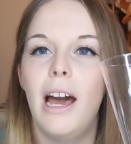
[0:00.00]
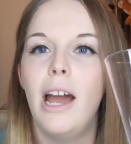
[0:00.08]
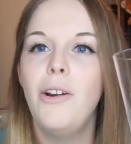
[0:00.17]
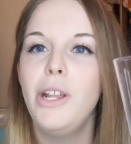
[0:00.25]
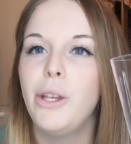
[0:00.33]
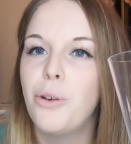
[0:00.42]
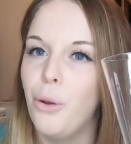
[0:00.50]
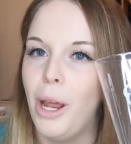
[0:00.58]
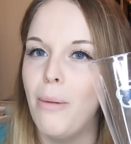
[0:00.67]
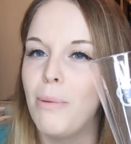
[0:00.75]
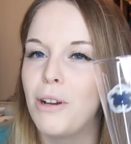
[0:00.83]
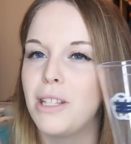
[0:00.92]
I only got
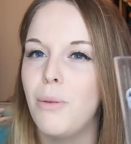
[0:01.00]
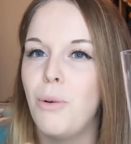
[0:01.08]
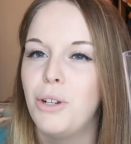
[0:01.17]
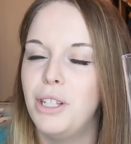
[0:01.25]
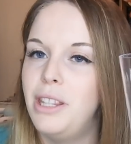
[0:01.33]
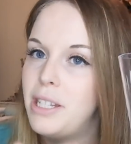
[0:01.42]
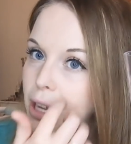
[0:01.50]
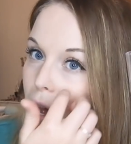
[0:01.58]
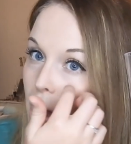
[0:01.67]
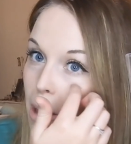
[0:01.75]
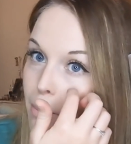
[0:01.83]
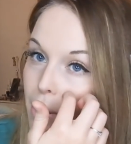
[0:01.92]
it because I wanted this
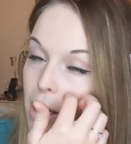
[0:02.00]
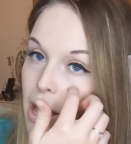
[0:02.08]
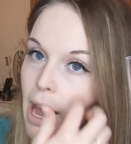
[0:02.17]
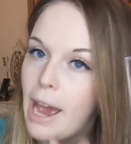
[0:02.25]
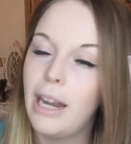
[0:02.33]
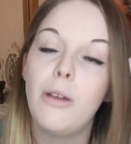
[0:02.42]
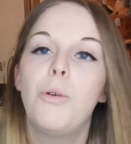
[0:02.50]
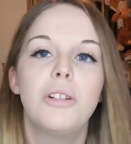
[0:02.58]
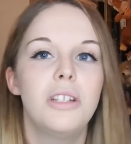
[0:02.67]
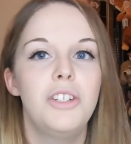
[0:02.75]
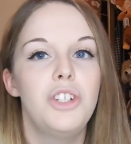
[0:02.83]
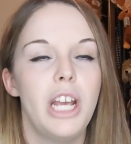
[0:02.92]
cup, and it
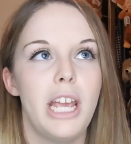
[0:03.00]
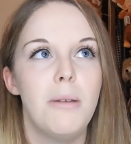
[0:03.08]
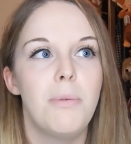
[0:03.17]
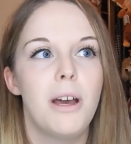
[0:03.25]
wasn't cheap.